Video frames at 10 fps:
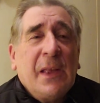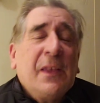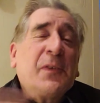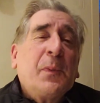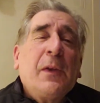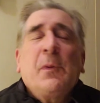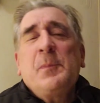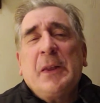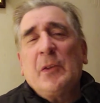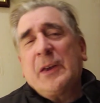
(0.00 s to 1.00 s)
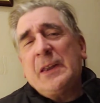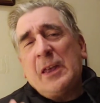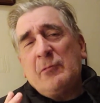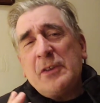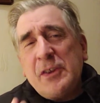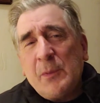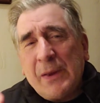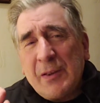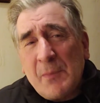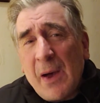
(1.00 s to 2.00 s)
This week, we've been looking at renewing
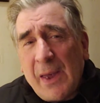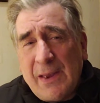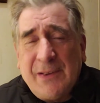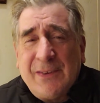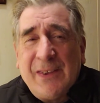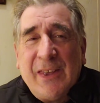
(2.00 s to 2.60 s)
the mind.